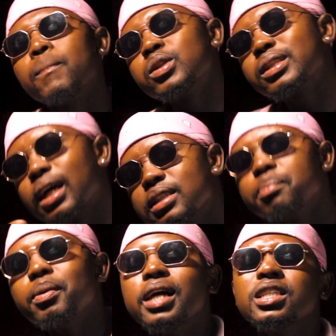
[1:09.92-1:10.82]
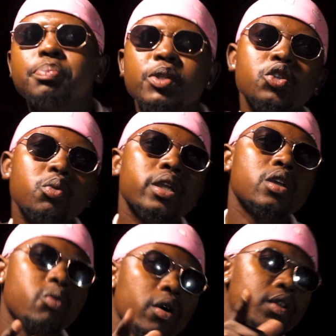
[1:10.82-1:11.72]
On casa blind, especially when
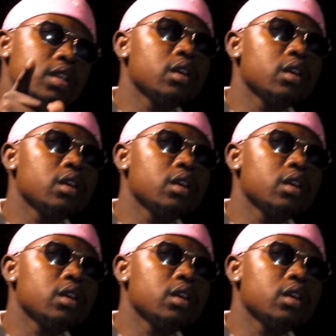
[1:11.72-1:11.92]
you're wearing